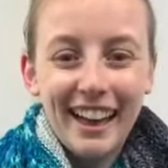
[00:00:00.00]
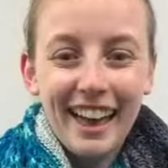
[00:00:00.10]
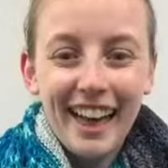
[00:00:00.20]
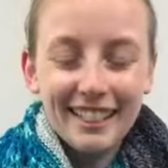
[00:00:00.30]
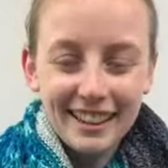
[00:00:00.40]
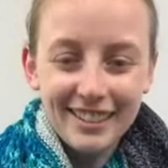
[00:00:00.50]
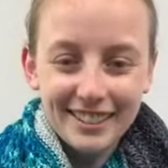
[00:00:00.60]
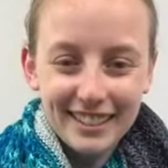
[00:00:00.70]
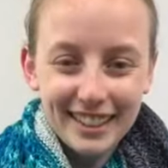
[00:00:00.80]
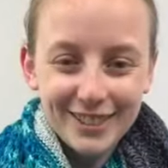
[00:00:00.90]
hello,
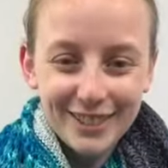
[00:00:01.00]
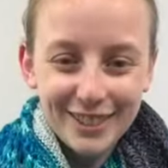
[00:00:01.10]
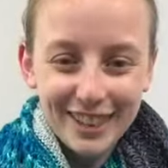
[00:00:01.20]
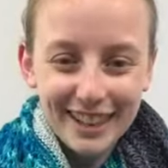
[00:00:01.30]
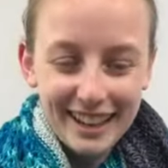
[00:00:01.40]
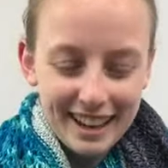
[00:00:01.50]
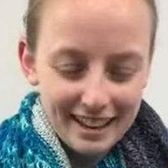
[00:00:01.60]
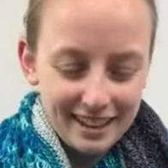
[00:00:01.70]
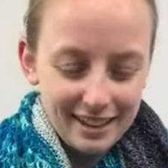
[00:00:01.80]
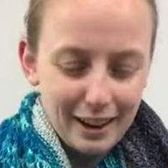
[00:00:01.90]
thanks for joining
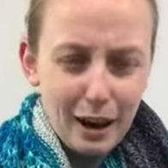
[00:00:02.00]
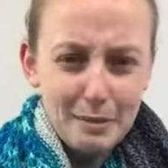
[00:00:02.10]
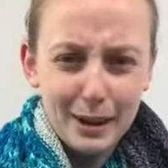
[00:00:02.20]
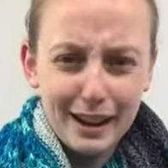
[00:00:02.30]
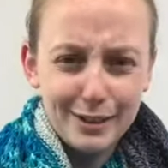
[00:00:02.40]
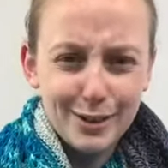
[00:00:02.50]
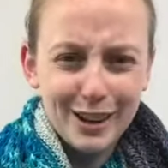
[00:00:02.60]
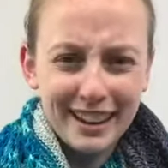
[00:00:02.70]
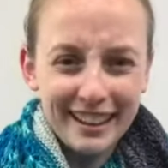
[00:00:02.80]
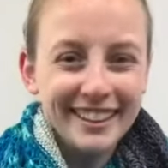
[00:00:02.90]

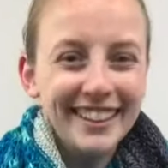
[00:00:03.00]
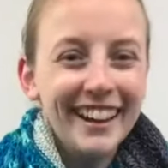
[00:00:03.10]
joining.